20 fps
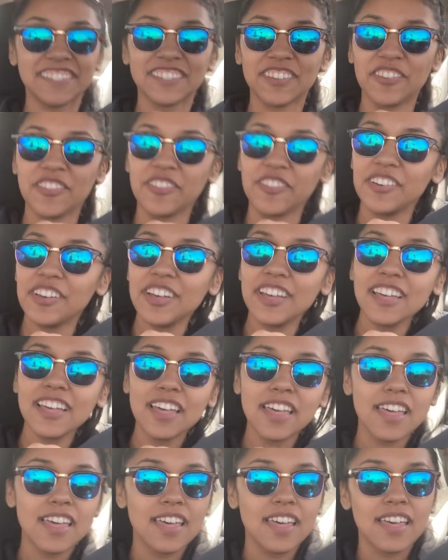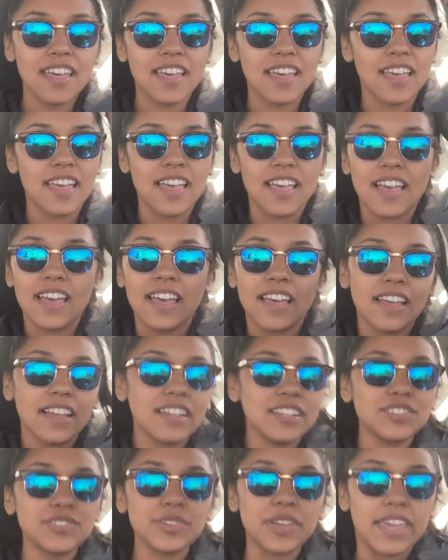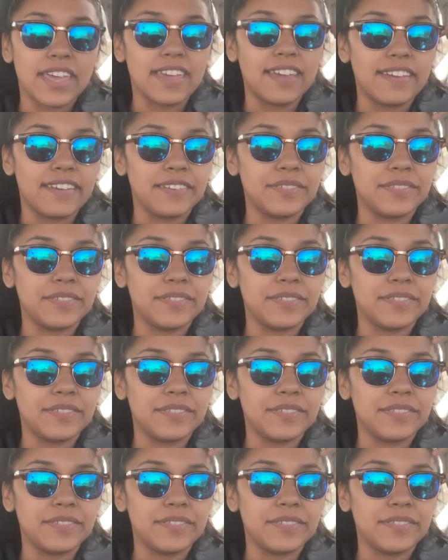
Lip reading: So it's okay.